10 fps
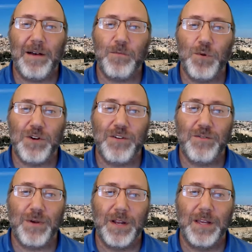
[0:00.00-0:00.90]
which is
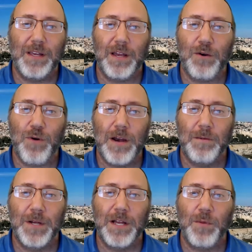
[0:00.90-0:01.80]
really
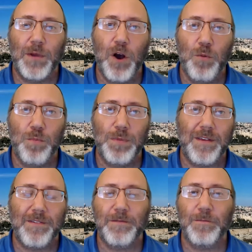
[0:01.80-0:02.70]
incredible. And we hope that
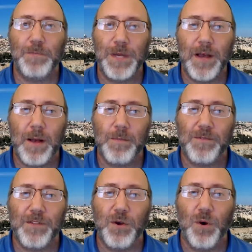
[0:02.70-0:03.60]
this
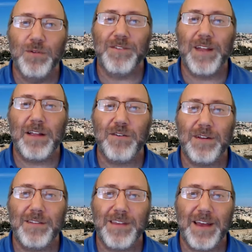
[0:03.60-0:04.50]
becomes the gold standard
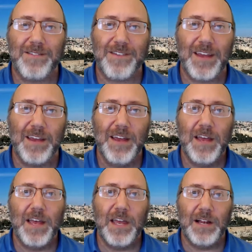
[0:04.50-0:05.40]
in testing.
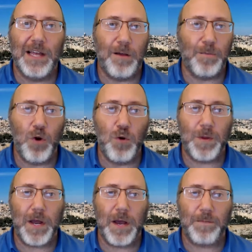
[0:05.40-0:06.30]
It'll help
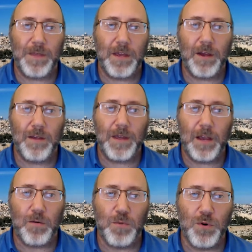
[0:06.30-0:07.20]
open up the
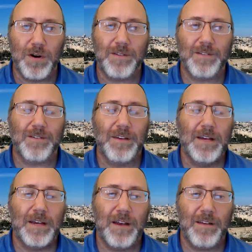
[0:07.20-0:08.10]
airports
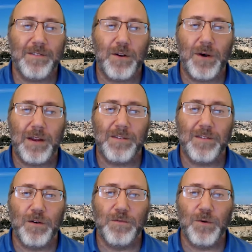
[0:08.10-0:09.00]
and so on and
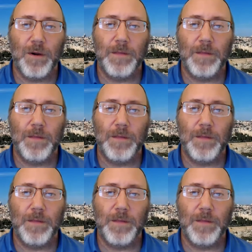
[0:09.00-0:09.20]
so forth.